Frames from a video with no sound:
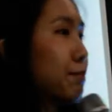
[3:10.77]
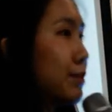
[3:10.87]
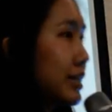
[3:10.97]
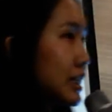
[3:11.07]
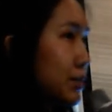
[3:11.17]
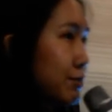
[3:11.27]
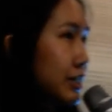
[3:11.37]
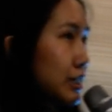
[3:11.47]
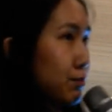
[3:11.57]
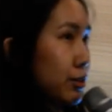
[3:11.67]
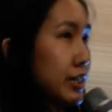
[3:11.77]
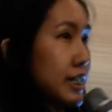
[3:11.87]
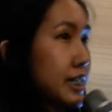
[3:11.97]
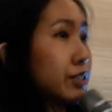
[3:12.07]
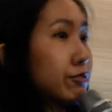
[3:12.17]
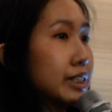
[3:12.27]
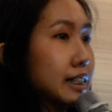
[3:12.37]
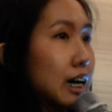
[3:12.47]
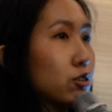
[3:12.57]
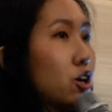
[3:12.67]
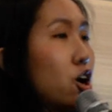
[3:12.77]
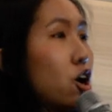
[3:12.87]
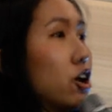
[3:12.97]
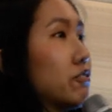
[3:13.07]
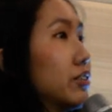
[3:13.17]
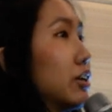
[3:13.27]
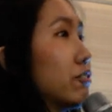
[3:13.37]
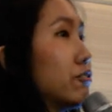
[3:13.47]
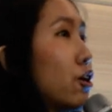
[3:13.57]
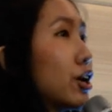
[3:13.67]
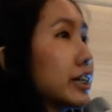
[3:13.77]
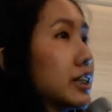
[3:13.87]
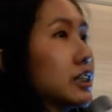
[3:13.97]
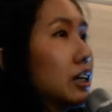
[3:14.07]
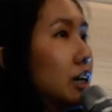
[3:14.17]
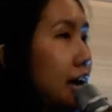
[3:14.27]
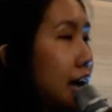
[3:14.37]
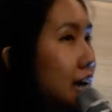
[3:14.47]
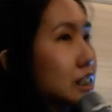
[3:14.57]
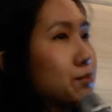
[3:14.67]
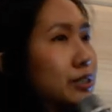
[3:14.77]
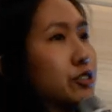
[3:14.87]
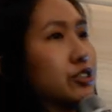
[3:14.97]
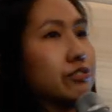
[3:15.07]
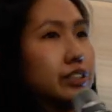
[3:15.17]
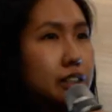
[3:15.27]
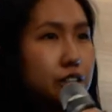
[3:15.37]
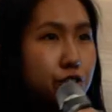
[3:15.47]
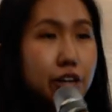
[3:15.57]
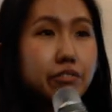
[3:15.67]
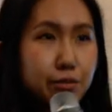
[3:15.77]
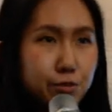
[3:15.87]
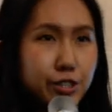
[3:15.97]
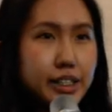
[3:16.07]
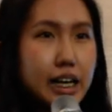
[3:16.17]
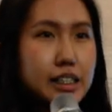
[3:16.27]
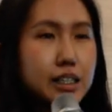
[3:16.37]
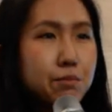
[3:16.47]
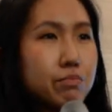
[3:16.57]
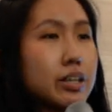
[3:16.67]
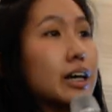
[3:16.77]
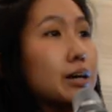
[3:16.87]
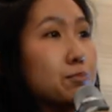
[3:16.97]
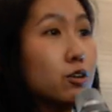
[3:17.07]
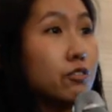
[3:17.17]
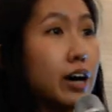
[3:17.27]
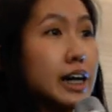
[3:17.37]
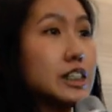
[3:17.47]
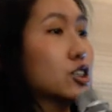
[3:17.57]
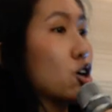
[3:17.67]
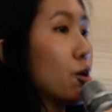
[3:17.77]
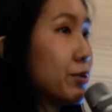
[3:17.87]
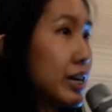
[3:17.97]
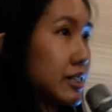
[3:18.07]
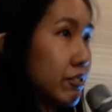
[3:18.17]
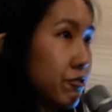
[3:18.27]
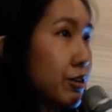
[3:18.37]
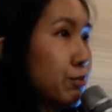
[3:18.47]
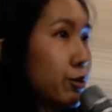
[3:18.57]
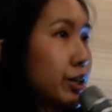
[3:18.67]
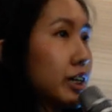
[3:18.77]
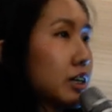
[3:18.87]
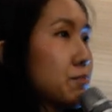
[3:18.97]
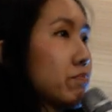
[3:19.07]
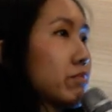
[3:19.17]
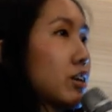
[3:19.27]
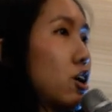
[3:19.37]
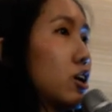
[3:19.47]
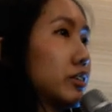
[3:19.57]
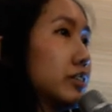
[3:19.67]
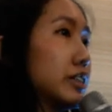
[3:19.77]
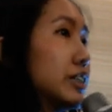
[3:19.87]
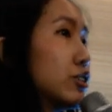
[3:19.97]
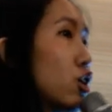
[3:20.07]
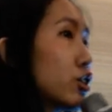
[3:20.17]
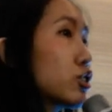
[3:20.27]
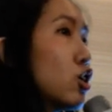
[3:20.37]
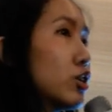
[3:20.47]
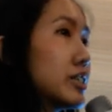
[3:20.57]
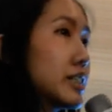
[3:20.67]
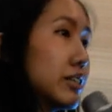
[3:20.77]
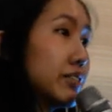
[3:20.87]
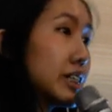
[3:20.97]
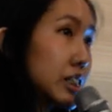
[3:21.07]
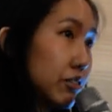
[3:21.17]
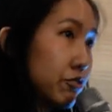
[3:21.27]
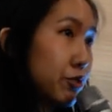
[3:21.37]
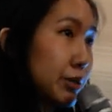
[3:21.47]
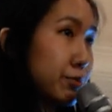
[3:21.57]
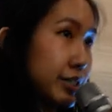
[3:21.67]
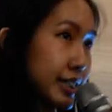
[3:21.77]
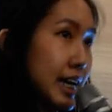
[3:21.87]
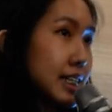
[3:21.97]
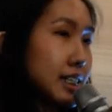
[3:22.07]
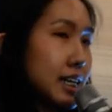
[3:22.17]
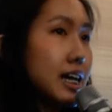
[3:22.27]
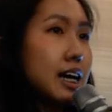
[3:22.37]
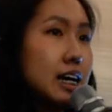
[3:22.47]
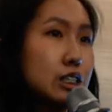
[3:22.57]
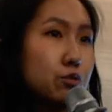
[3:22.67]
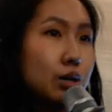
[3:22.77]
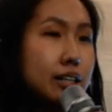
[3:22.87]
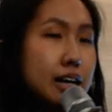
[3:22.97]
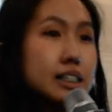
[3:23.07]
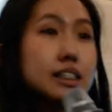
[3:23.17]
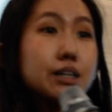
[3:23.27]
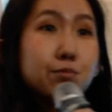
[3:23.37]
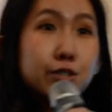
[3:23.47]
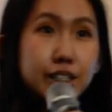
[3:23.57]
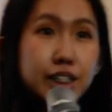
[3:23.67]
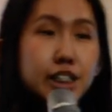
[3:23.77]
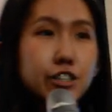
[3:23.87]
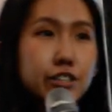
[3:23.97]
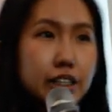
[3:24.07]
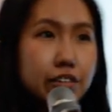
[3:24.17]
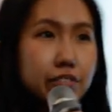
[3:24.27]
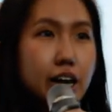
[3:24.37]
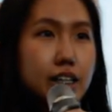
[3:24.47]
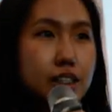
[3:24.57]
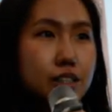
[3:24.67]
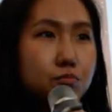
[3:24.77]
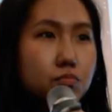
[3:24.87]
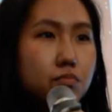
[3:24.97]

Mandate's principle is the result of a 4-year expert-driven drafting process. It provides a comprehensive framework on the non-coercive interviewing process as well as the procedural safeguards.